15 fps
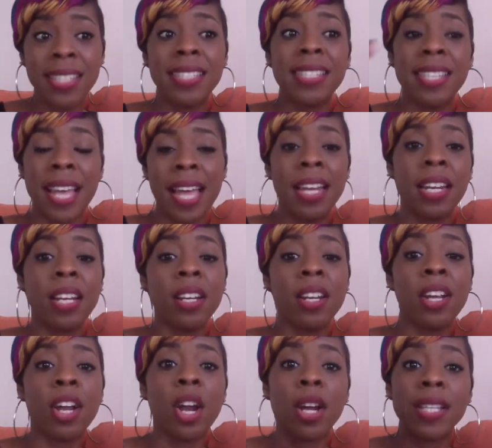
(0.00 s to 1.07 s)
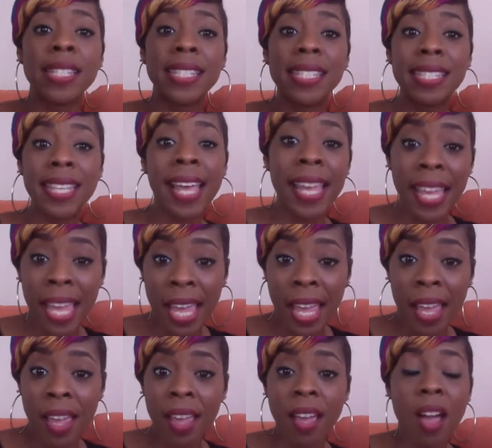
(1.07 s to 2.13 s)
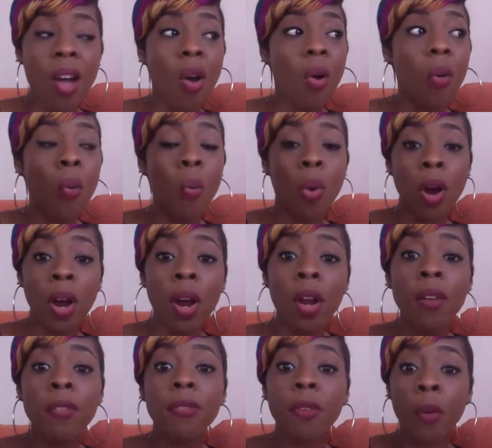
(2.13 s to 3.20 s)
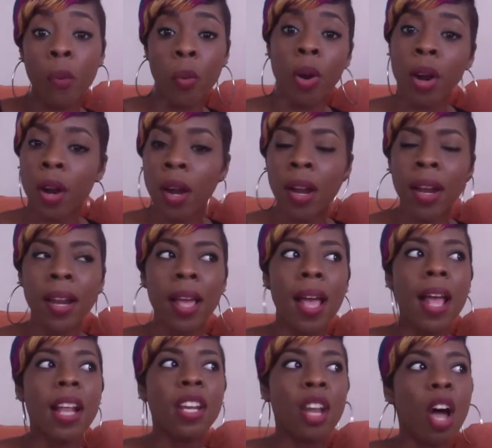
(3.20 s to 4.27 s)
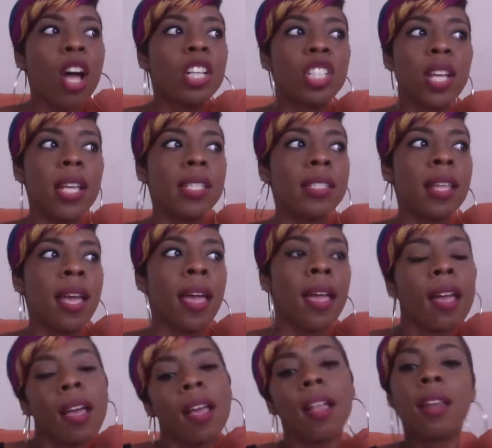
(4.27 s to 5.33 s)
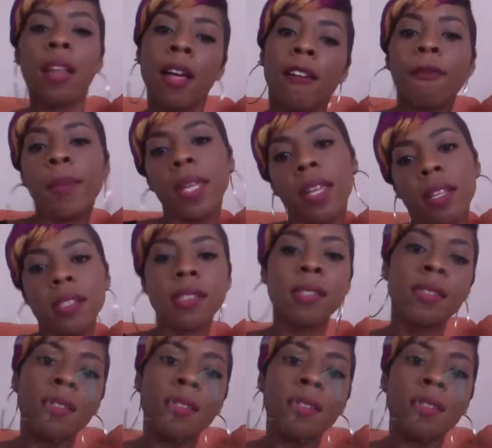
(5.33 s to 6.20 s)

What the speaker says: standing there singing word for word, not just like, love me to